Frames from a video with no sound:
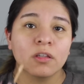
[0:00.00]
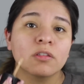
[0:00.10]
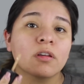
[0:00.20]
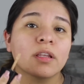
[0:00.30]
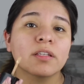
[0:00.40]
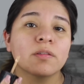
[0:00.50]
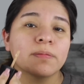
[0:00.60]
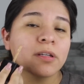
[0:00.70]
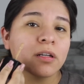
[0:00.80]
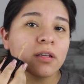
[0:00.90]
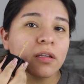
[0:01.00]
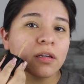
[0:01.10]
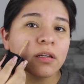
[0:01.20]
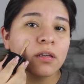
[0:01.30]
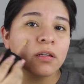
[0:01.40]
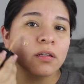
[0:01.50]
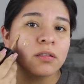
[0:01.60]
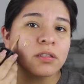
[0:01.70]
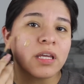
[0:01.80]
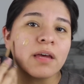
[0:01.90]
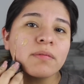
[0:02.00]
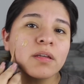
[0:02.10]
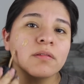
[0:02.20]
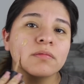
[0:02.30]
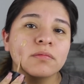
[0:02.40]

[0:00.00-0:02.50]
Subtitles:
So I like to put it, like, dab it.